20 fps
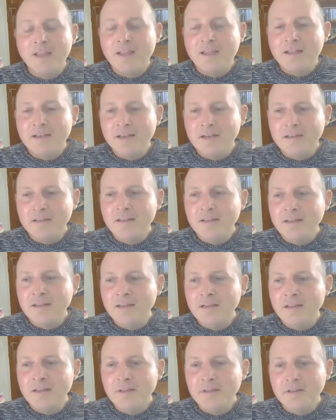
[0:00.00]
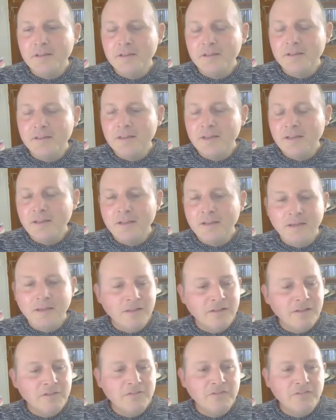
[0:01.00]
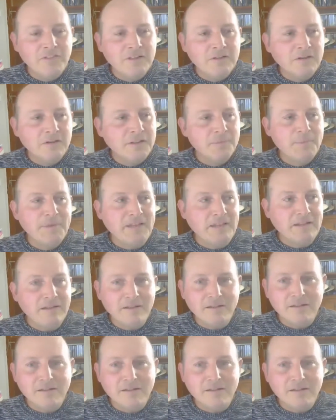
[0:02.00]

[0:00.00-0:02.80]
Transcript: let the, the, the field speak.